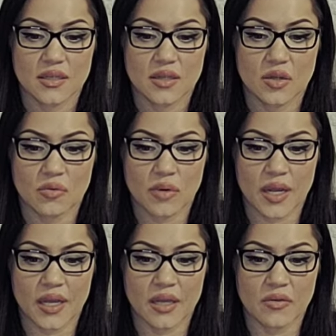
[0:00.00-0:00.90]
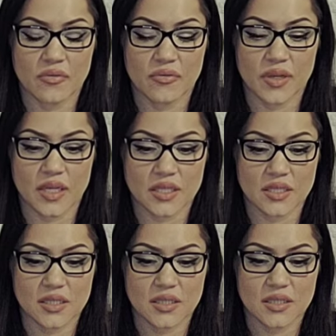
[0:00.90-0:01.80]
The right fit.
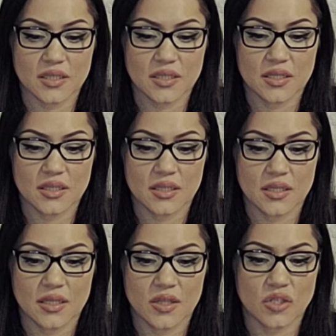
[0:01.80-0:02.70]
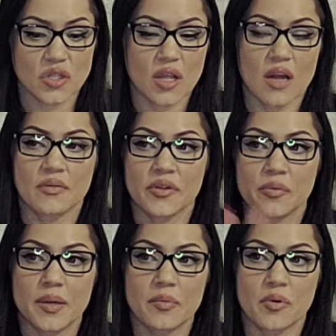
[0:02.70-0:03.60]
There's a lot of other
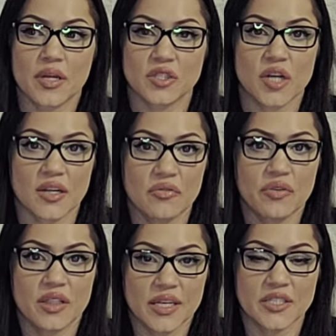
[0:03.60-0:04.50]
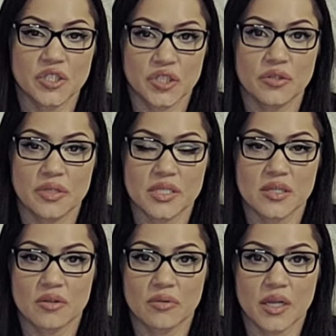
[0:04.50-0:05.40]
people that tried to fit that shoe in
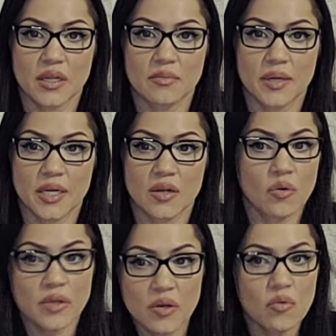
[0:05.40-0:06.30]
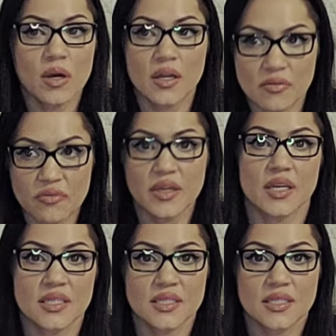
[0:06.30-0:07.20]
Cinderella, but only one
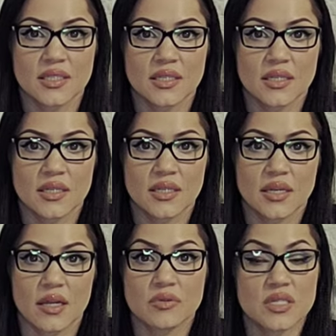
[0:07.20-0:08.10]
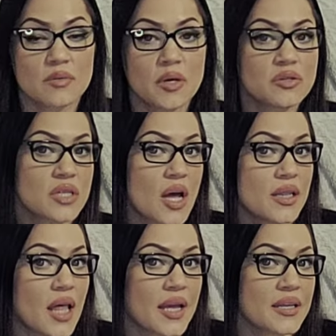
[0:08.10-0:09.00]
fit. And it was the most
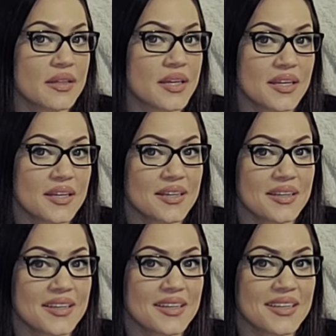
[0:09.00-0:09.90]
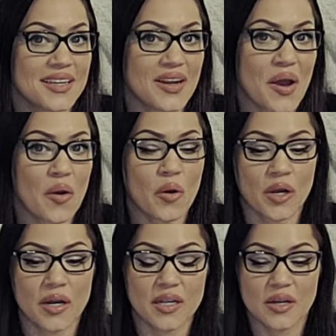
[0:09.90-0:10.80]
unlikely, you know?
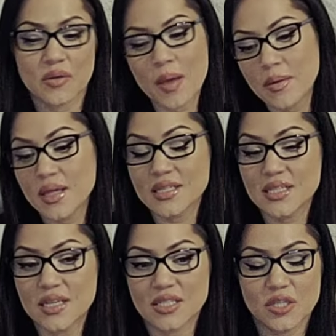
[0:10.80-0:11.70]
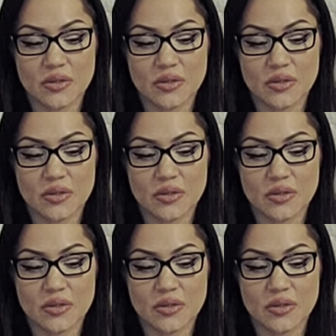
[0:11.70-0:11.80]
Or, you know, maybe that's it too.